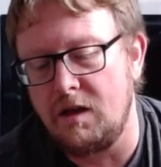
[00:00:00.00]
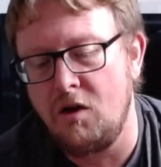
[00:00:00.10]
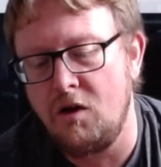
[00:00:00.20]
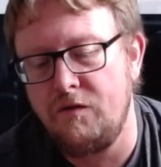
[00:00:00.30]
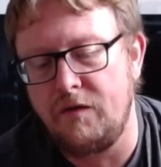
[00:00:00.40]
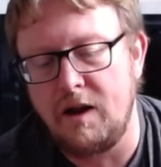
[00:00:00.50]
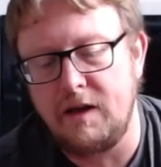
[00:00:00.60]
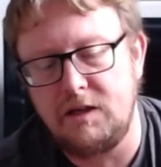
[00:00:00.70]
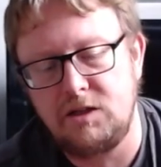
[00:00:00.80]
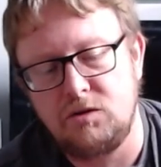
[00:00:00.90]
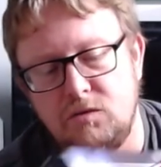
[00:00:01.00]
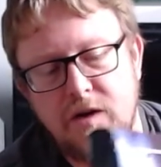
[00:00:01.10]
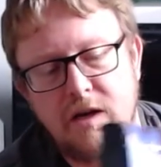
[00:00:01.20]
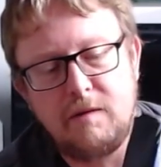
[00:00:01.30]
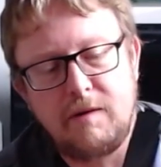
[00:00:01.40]
overlay he's
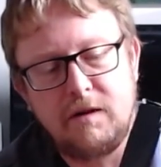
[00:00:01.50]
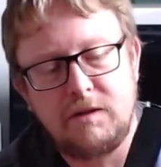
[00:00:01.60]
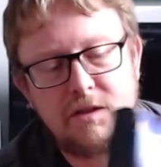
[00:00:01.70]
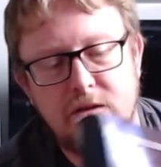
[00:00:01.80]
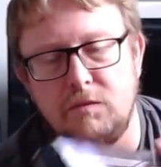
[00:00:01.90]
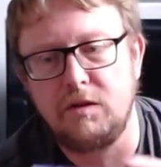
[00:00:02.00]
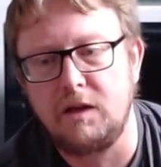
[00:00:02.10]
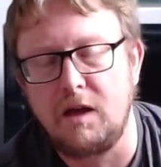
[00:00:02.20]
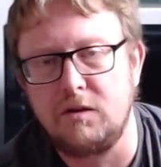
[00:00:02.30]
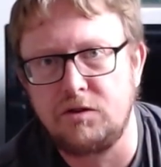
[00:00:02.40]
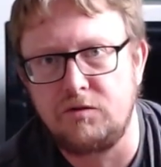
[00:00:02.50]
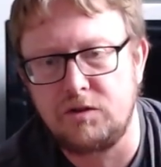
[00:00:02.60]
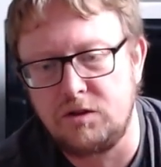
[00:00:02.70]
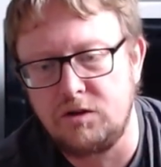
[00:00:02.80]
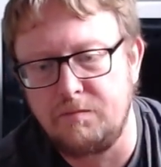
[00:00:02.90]
talking about is the one that goes
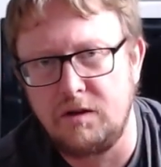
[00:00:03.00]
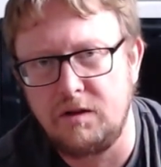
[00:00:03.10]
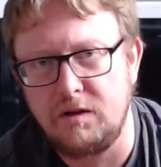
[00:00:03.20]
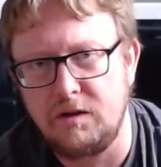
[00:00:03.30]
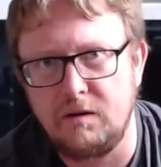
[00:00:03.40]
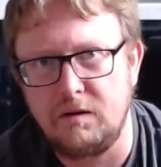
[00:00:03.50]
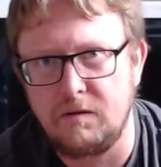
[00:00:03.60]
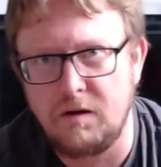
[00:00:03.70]
across the top of the